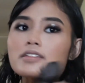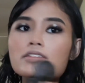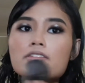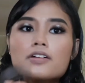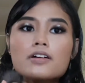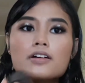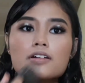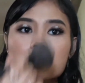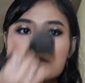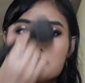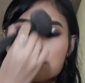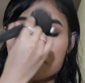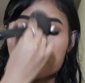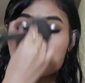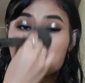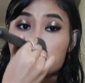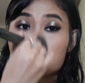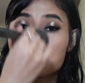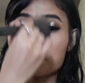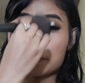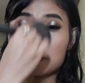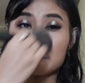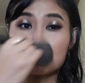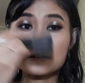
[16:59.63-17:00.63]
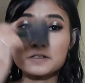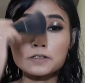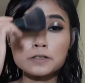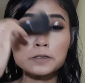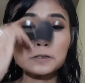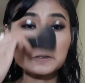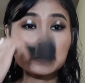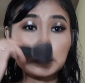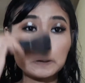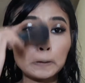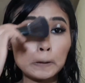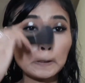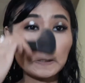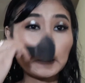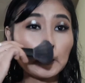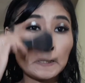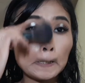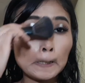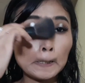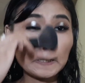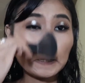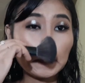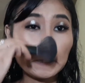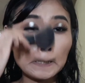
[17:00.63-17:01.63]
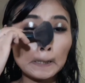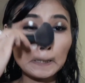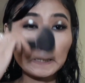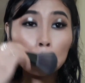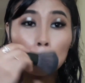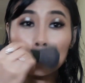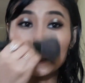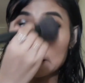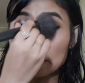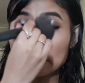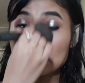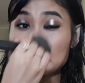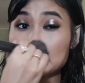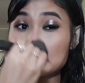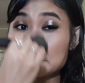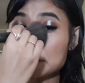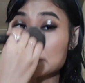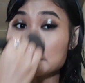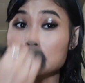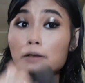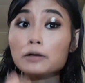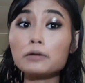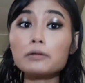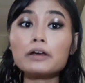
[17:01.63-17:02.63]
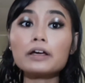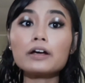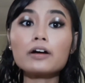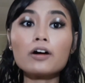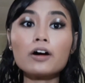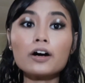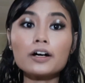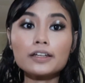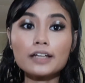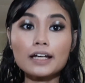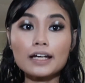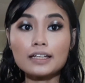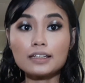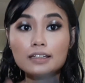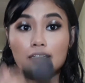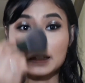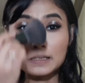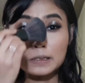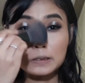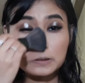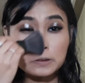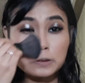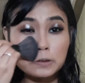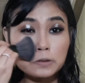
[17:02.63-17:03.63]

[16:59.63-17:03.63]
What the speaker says: there's too much lines going on. I need